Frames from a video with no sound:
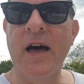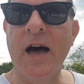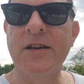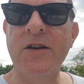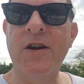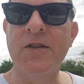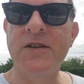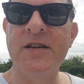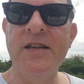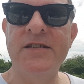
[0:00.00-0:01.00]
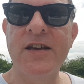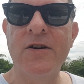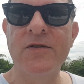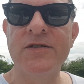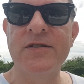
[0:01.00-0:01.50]
I don't know the
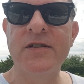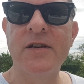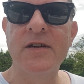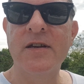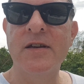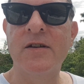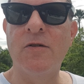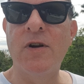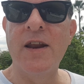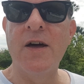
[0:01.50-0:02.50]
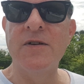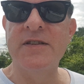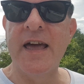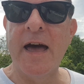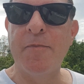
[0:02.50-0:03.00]
details. All I know
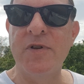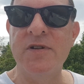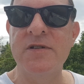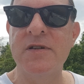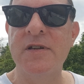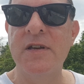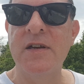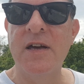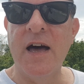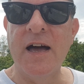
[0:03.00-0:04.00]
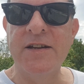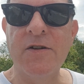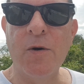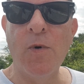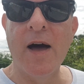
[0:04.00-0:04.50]
is it happened. I
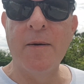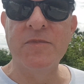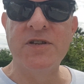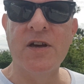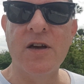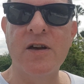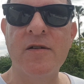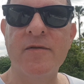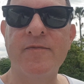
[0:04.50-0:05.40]
don't know what happened to her.